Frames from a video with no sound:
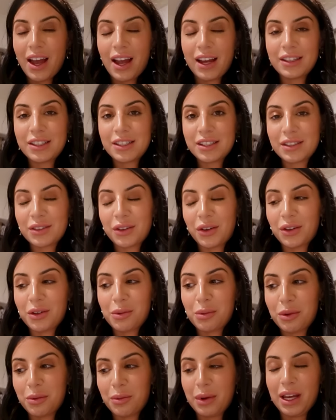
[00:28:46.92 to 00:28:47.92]
I just go
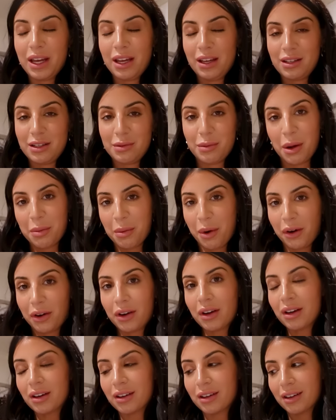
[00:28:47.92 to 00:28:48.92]
to put my hand in my
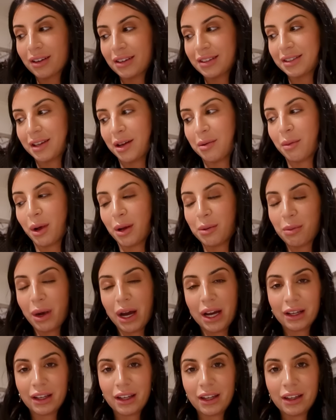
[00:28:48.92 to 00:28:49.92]
pocket because I'm
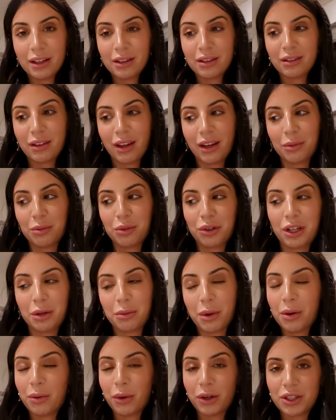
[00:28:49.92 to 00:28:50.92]
unpacking and like putting
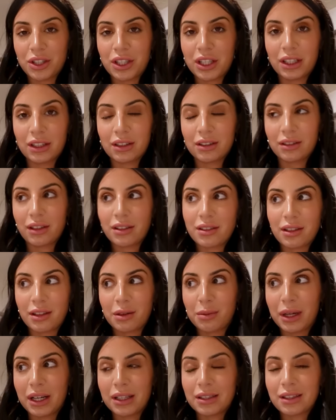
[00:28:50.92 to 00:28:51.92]
my washing into
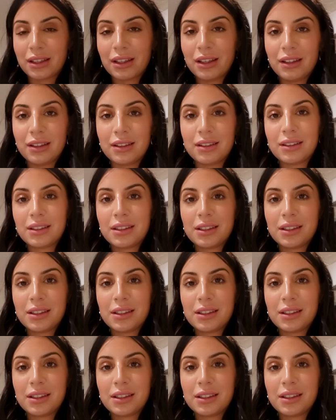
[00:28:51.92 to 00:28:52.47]
the basket.